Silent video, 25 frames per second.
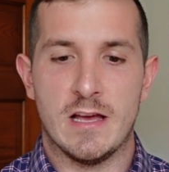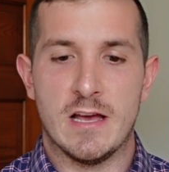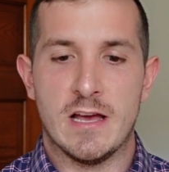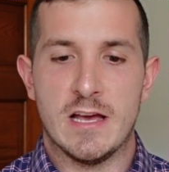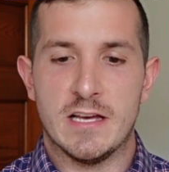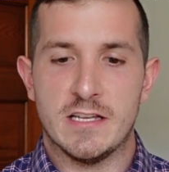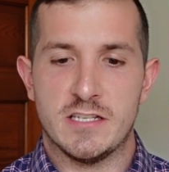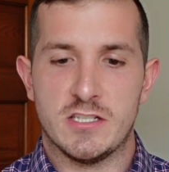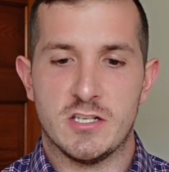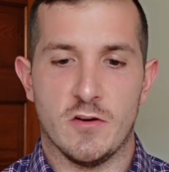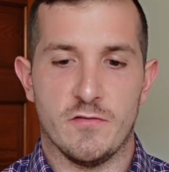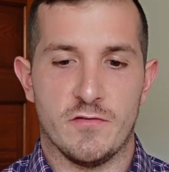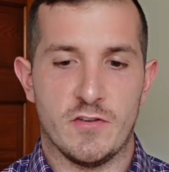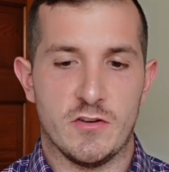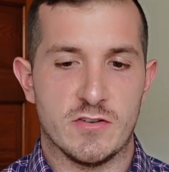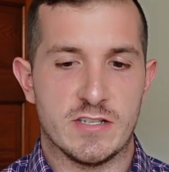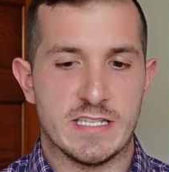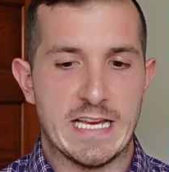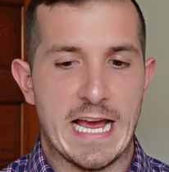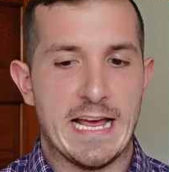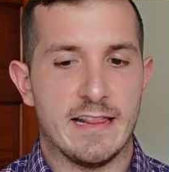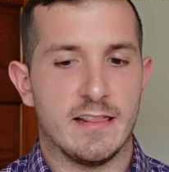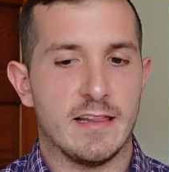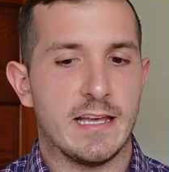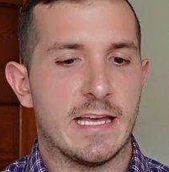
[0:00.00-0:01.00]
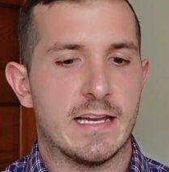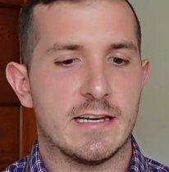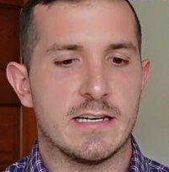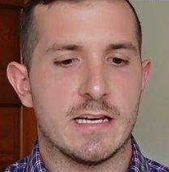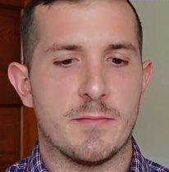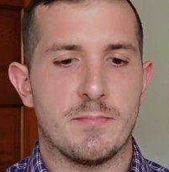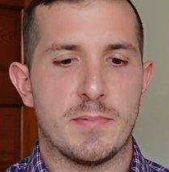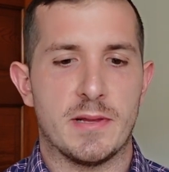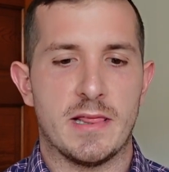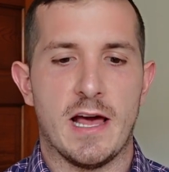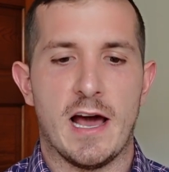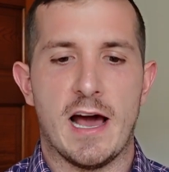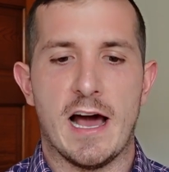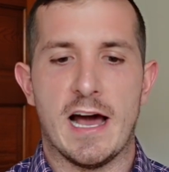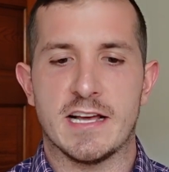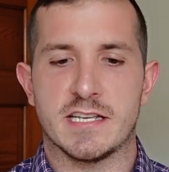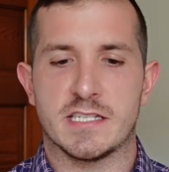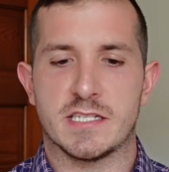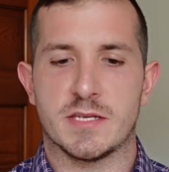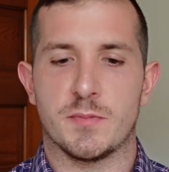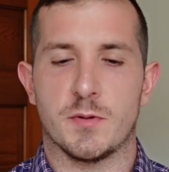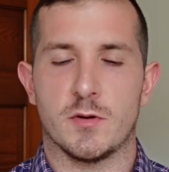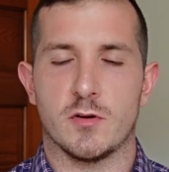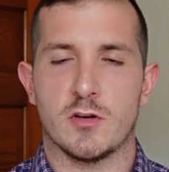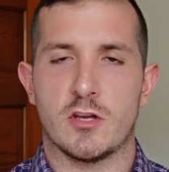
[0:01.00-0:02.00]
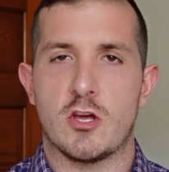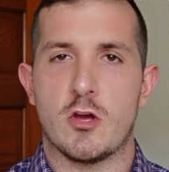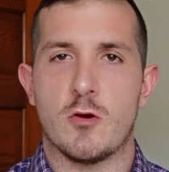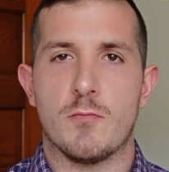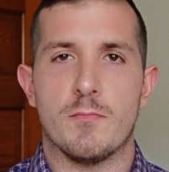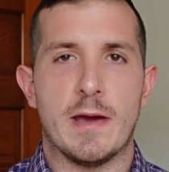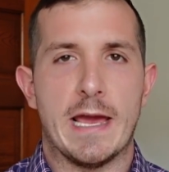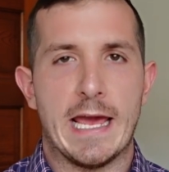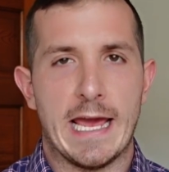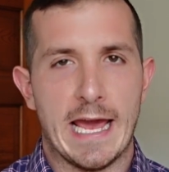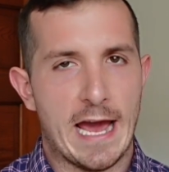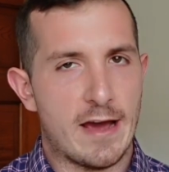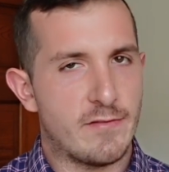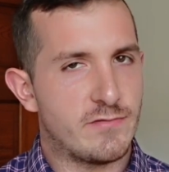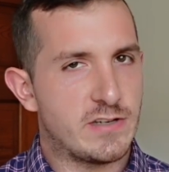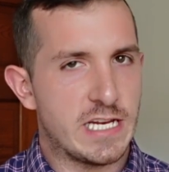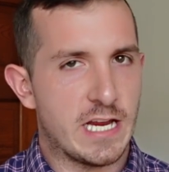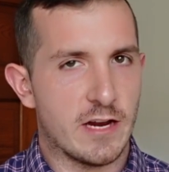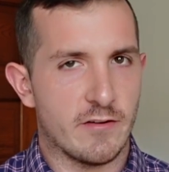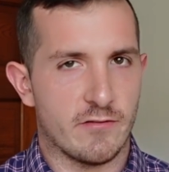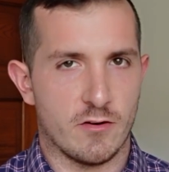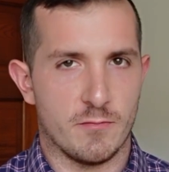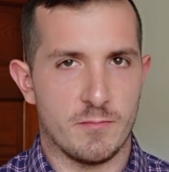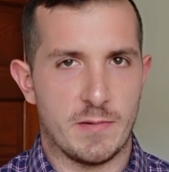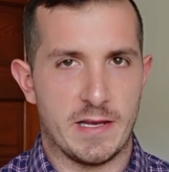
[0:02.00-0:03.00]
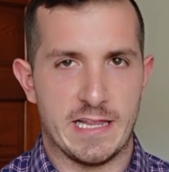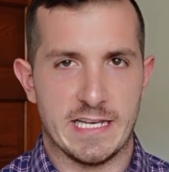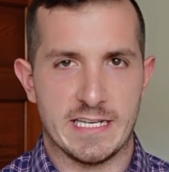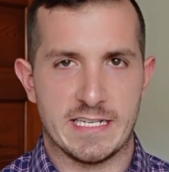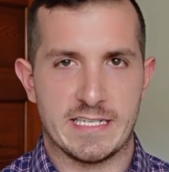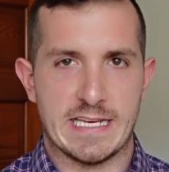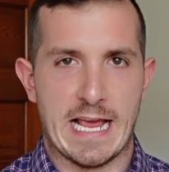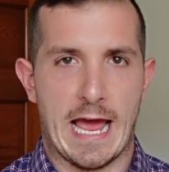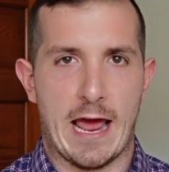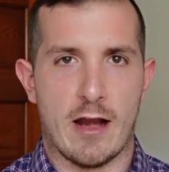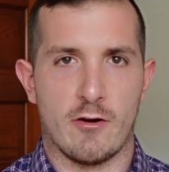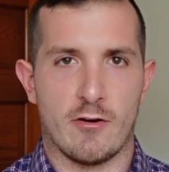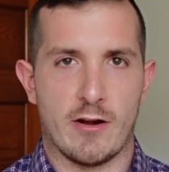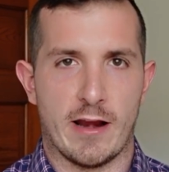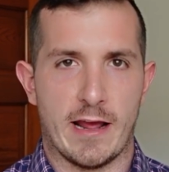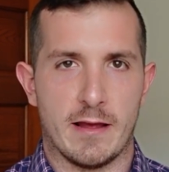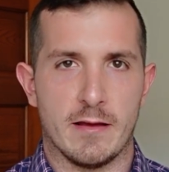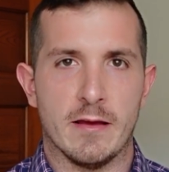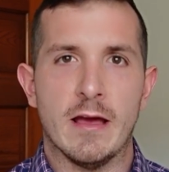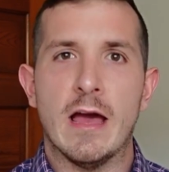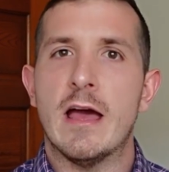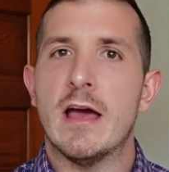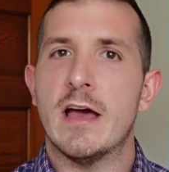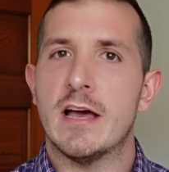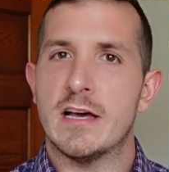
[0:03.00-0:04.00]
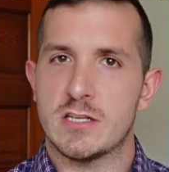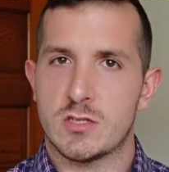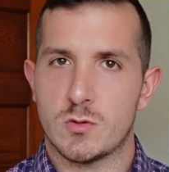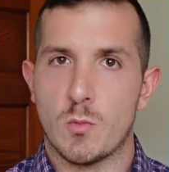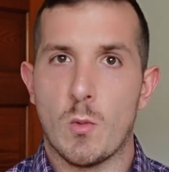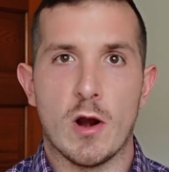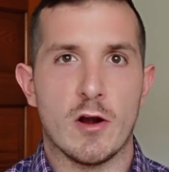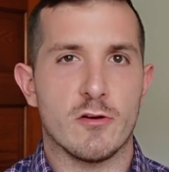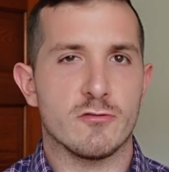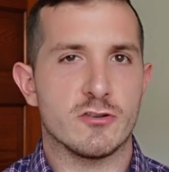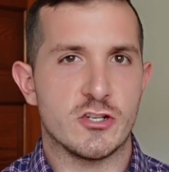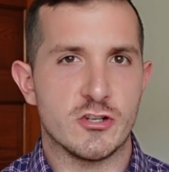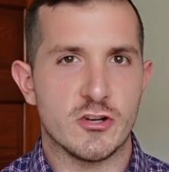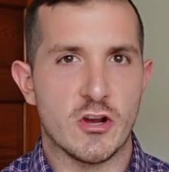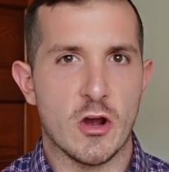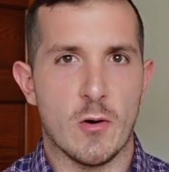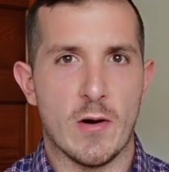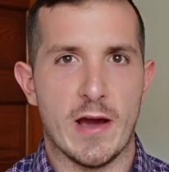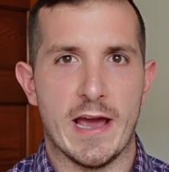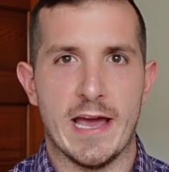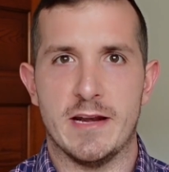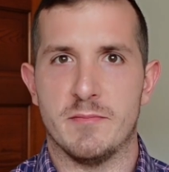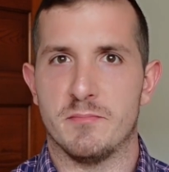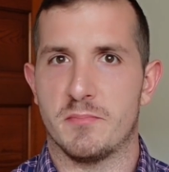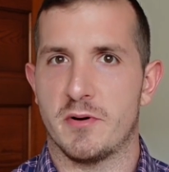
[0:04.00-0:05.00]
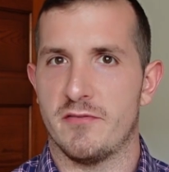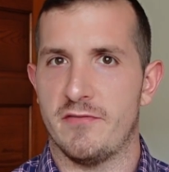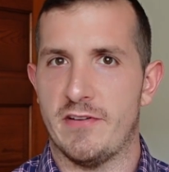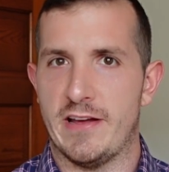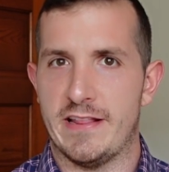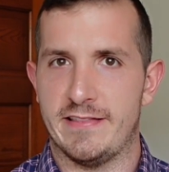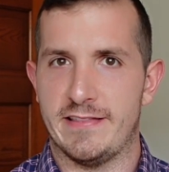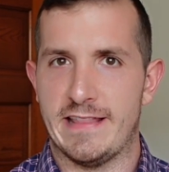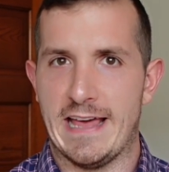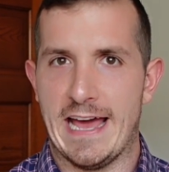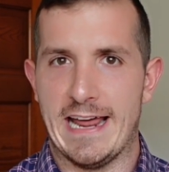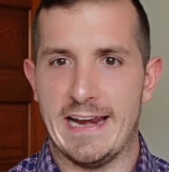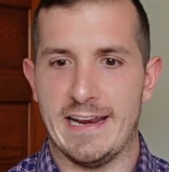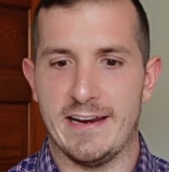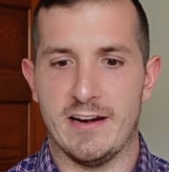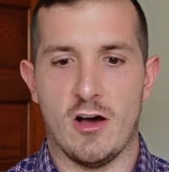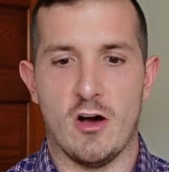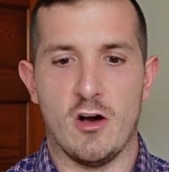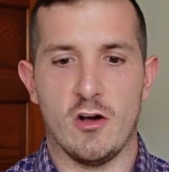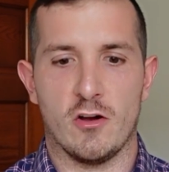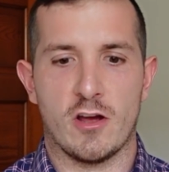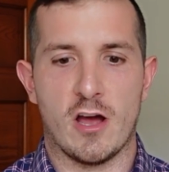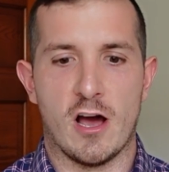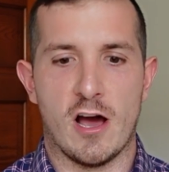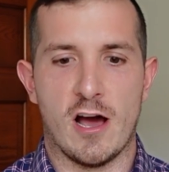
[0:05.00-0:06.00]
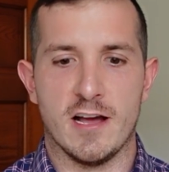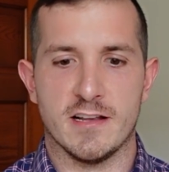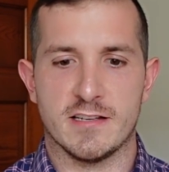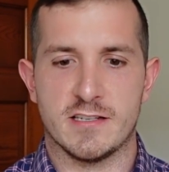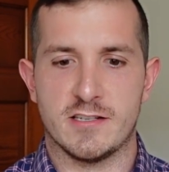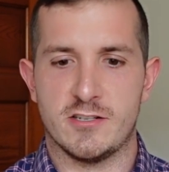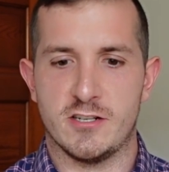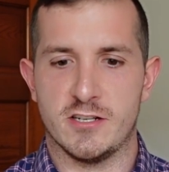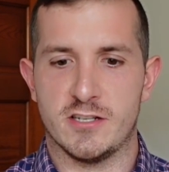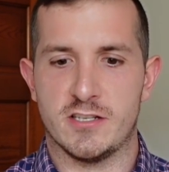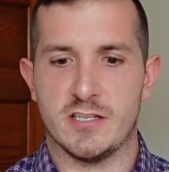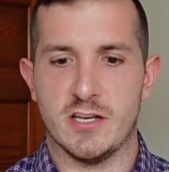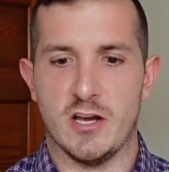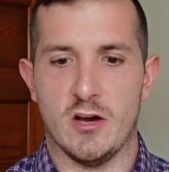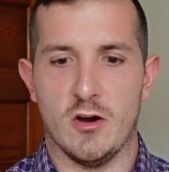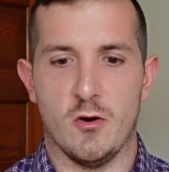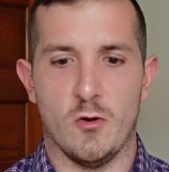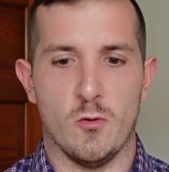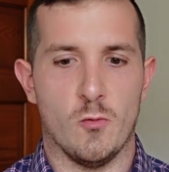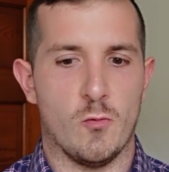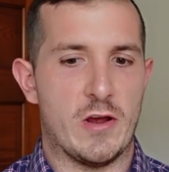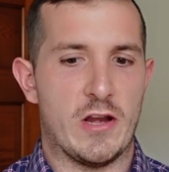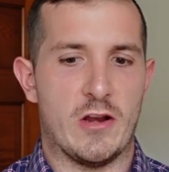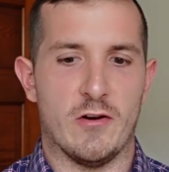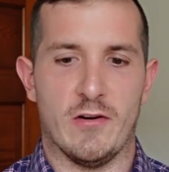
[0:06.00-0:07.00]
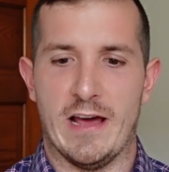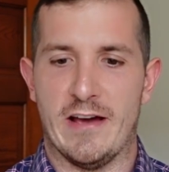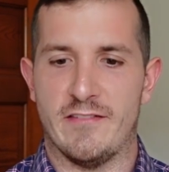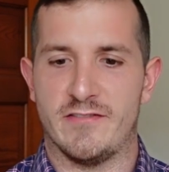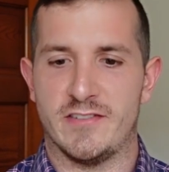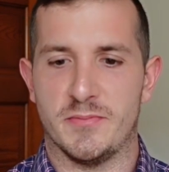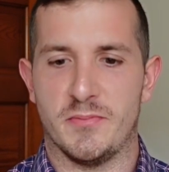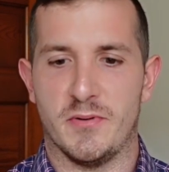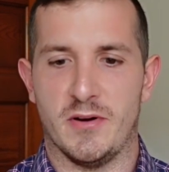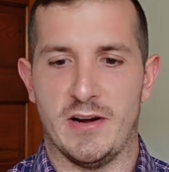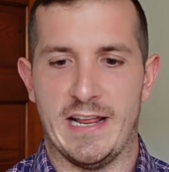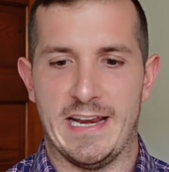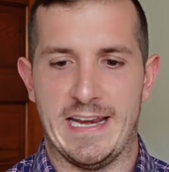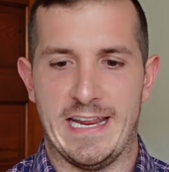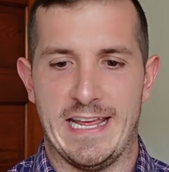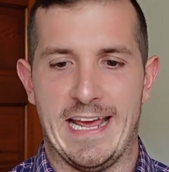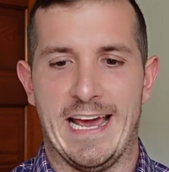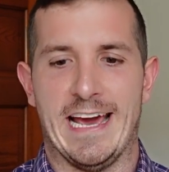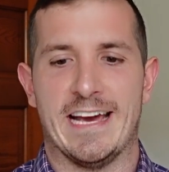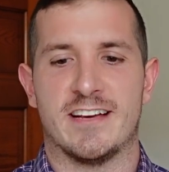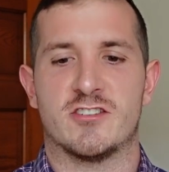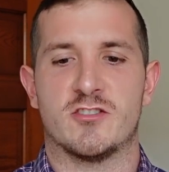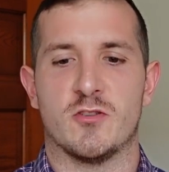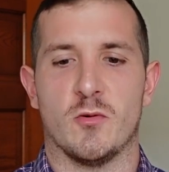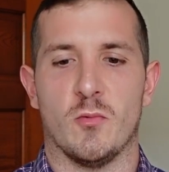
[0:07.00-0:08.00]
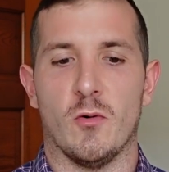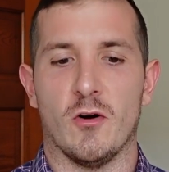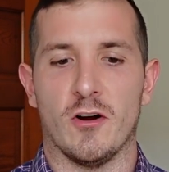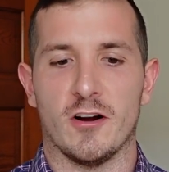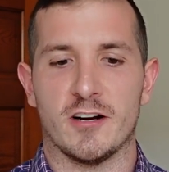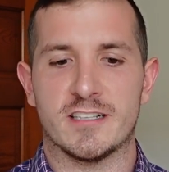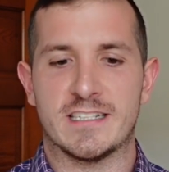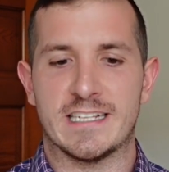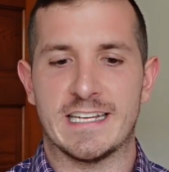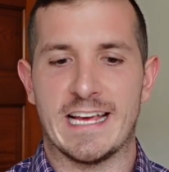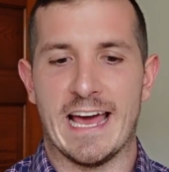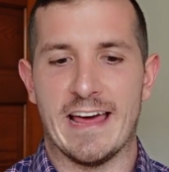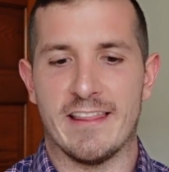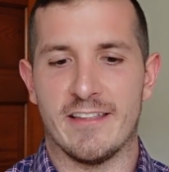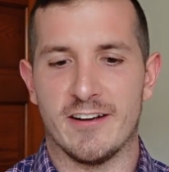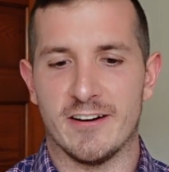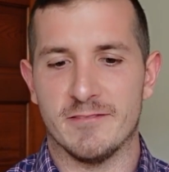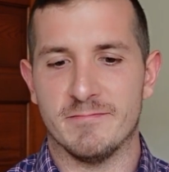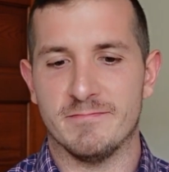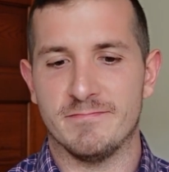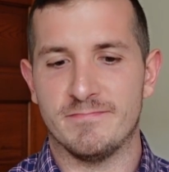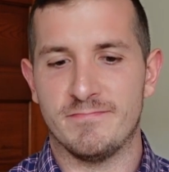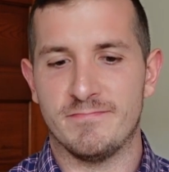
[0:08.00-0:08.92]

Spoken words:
So if you sadly end up in the hospital, you may have to hear from me this Saturday, so why don't you go ahead and prevent that at all costs, just so we don't have to put any extra work together.